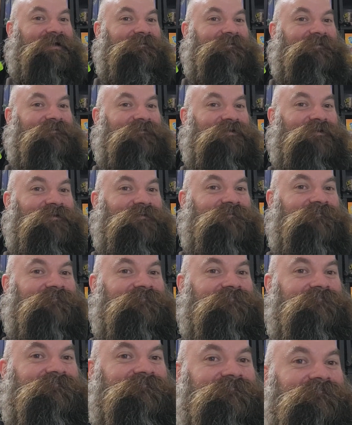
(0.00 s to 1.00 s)
be for you.
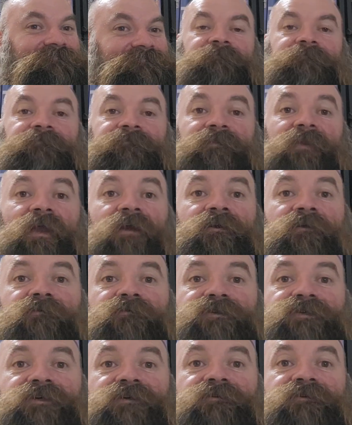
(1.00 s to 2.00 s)
Another
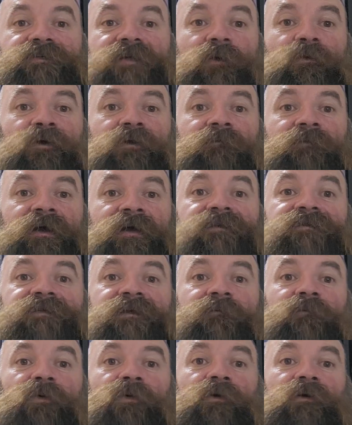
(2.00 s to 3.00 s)
series I wouldn't mind
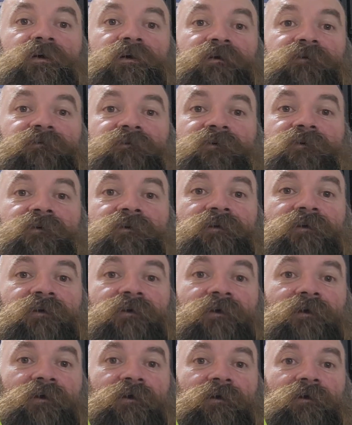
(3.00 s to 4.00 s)
seeing more of,
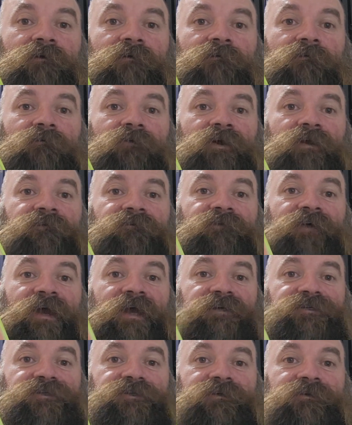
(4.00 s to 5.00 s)
Red
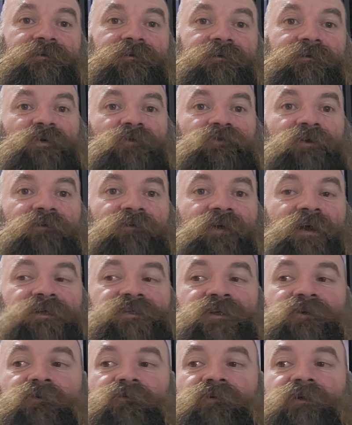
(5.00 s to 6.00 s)
Faction. Red
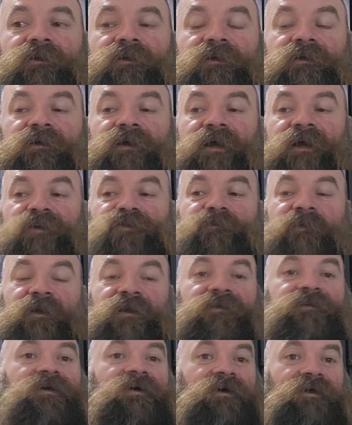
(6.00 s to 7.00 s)
Faction Guerrilla, I spent a
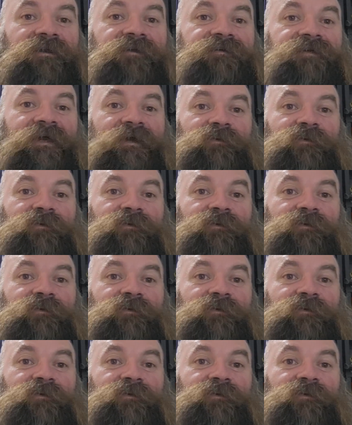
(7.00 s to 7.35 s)
ton of time